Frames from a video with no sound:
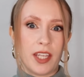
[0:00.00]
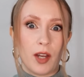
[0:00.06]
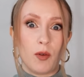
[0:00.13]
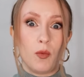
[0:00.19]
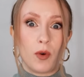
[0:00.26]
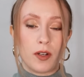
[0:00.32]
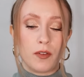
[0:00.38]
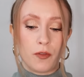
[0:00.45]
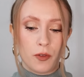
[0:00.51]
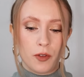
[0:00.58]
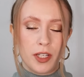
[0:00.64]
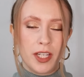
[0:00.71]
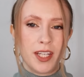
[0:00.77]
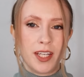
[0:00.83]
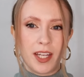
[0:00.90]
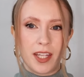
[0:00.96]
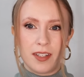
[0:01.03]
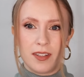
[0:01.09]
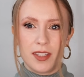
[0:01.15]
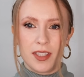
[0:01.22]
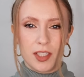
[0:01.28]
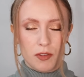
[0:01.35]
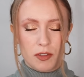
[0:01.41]
get one free,
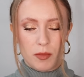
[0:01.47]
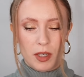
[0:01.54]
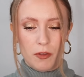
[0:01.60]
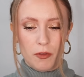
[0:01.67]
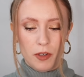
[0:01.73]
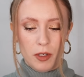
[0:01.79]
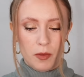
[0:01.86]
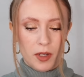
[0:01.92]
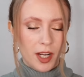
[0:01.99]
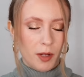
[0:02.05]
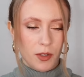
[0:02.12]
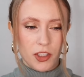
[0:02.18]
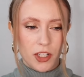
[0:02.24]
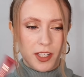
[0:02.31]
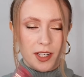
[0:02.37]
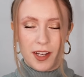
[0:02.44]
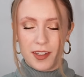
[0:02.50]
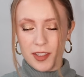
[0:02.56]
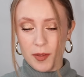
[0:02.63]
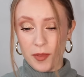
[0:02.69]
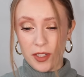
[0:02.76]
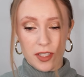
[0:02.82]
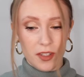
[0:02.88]
and this was my free one. I wish I'd gotten
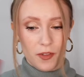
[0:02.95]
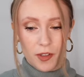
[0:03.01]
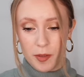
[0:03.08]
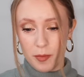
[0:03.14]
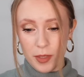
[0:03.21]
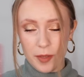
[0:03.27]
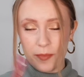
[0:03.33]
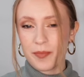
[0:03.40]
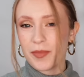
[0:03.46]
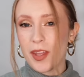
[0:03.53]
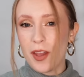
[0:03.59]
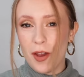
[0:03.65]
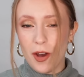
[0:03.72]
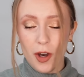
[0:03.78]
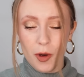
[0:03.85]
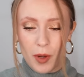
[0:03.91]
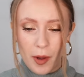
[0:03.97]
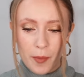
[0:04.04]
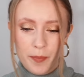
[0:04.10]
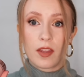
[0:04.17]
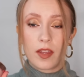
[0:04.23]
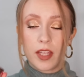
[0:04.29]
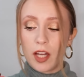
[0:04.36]
something different, but oh
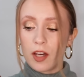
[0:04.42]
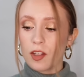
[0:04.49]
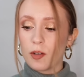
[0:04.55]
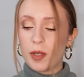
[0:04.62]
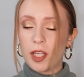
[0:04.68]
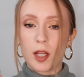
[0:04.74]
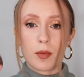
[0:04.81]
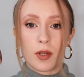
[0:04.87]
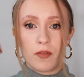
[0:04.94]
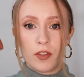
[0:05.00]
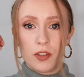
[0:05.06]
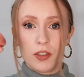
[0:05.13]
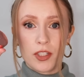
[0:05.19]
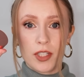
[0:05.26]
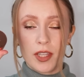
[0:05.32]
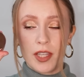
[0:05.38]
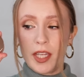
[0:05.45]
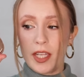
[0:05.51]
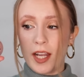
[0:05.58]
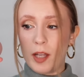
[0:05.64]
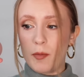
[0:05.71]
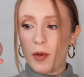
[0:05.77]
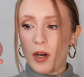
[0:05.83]
well. The other Makeup Revolution
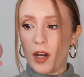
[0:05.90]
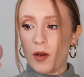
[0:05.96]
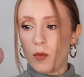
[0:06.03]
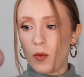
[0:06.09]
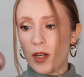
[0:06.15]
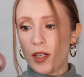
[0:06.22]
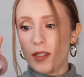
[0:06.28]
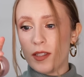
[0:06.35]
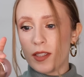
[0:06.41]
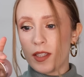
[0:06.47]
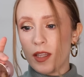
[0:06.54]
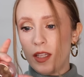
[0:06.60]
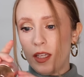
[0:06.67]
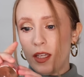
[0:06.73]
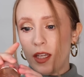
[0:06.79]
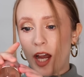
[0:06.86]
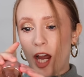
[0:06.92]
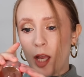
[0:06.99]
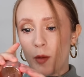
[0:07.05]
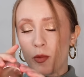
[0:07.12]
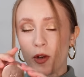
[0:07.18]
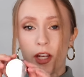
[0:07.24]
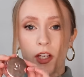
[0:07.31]
thing I bought was the
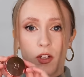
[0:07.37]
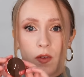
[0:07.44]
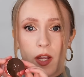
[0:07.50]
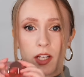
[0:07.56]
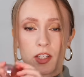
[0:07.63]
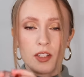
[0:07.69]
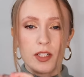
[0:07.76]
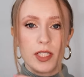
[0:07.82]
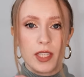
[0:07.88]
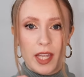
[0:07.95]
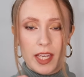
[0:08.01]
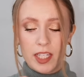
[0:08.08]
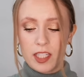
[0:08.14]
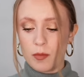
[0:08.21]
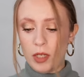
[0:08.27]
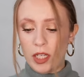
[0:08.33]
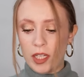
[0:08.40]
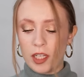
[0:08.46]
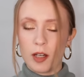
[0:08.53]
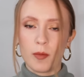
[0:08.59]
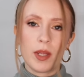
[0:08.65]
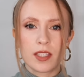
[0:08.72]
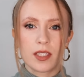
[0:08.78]
Eye Bright Corrector in Light to
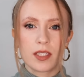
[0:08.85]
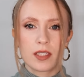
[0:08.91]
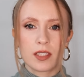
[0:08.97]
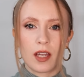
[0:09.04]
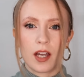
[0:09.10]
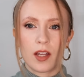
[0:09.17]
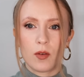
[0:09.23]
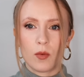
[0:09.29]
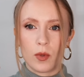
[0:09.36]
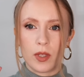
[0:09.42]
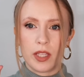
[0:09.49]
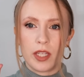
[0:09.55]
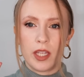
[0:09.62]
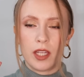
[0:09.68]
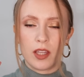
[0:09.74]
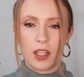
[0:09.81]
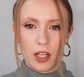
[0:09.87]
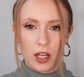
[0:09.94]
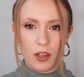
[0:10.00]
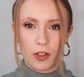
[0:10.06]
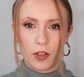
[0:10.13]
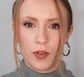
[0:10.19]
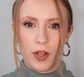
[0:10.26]
Medium. This is not really the
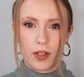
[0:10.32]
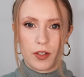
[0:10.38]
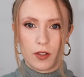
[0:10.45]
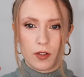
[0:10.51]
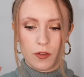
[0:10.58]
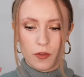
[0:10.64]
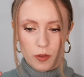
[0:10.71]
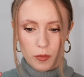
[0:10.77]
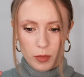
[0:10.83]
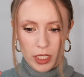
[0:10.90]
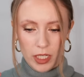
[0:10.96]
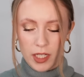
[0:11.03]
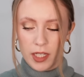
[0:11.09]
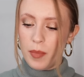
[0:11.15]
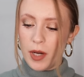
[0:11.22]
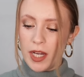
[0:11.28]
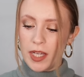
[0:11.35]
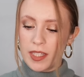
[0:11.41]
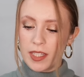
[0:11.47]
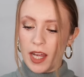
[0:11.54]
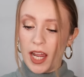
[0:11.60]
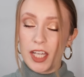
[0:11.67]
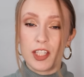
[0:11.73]
color corrector for me,
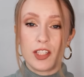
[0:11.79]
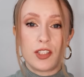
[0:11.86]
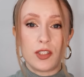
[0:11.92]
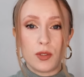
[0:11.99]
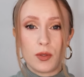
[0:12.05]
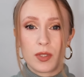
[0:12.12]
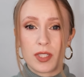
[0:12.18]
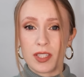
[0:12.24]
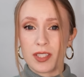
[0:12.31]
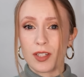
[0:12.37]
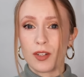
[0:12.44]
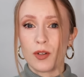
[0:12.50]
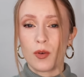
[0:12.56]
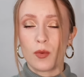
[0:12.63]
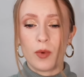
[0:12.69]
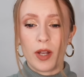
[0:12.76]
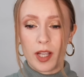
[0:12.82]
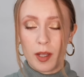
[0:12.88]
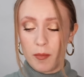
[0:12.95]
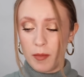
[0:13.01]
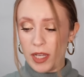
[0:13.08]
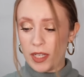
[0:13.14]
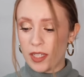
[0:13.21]
but I do still
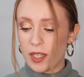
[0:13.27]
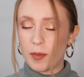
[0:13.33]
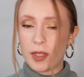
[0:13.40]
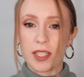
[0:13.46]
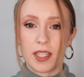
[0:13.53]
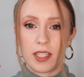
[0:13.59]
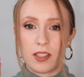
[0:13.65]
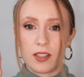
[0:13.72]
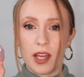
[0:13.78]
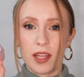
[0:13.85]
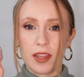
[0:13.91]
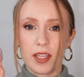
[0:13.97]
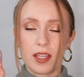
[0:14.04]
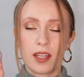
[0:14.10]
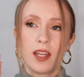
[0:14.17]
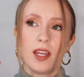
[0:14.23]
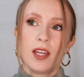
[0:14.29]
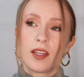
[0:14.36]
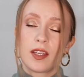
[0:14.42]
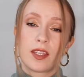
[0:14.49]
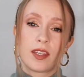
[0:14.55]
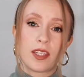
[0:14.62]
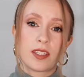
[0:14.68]
recommend it because I, I think
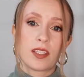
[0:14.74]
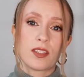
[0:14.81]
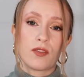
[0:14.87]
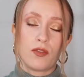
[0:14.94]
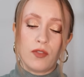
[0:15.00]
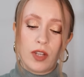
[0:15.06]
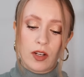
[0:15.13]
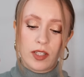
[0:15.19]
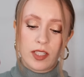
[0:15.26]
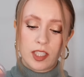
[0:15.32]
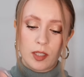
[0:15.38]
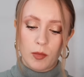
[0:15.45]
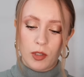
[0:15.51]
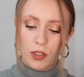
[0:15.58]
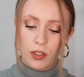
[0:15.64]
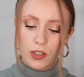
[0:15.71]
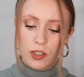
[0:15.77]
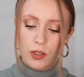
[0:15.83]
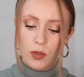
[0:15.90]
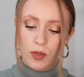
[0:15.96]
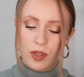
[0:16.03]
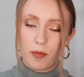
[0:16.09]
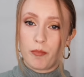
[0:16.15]
like this is very similar
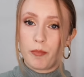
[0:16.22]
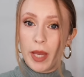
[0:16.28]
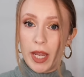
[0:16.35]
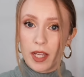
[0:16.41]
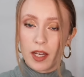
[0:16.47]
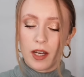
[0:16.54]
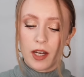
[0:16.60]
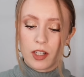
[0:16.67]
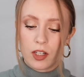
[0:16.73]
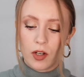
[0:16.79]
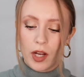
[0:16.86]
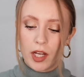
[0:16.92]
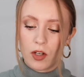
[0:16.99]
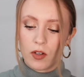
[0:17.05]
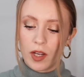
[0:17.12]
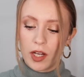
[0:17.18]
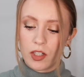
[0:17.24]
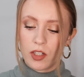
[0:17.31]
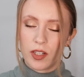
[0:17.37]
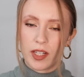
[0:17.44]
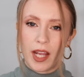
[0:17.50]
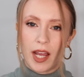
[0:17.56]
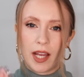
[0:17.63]
to the Becca Under Eye
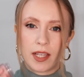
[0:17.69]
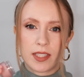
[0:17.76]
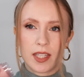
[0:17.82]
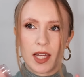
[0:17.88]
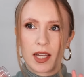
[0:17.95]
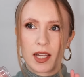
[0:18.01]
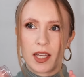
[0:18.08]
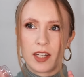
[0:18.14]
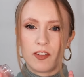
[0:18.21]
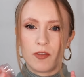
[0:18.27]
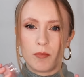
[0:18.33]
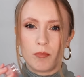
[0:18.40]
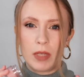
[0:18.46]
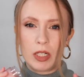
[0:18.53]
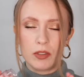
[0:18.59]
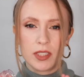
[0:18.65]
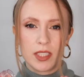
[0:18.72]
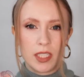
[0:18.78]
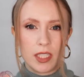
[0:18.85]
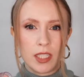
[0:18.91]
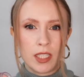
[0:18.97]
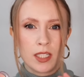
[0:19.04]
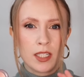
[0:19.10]
Corrector. It has that kind of
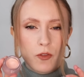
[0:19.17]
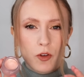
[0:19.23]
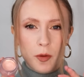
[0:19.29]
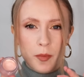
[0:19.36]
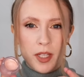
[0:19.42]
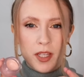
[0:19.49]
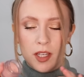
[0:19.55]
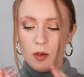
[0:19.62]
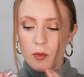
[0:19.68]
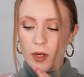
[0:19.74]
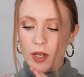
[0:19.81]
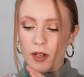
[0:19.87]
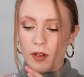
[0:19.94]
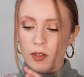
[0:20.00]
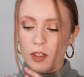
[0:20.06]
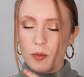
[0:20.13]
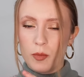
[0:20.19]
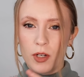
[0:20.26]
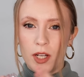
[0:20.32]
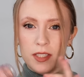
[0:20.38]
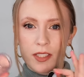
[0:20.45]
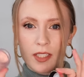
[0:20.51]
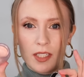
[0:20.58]
melty formula where you
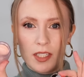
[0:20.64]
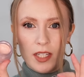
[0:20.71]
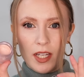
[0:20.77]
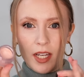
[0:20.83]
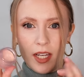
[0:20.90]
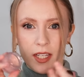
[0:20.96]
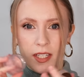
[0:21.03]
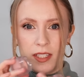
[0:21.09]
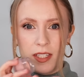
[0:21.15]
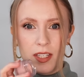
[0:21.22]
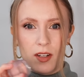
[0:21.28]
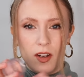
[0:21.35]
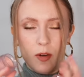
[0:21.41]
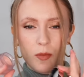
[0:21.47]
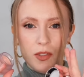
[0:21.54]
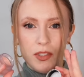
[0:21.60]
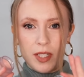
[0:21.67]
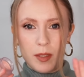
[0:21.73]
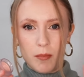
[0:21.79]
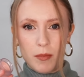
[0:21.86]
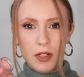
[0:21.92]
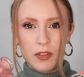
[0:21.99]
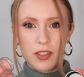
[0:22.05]
press it and it almost like
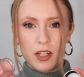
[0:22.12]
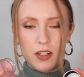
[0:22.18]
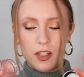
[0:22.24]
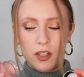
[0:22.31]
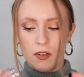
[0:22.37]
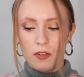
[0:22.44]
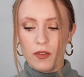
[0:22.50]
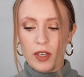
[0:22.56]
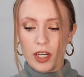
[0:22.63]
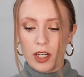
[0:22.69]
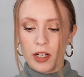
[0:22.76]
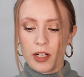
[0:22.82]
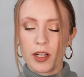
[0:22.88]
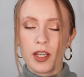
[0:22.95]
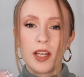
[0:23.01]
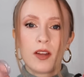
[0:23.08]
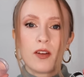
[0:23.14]
melts onto your finger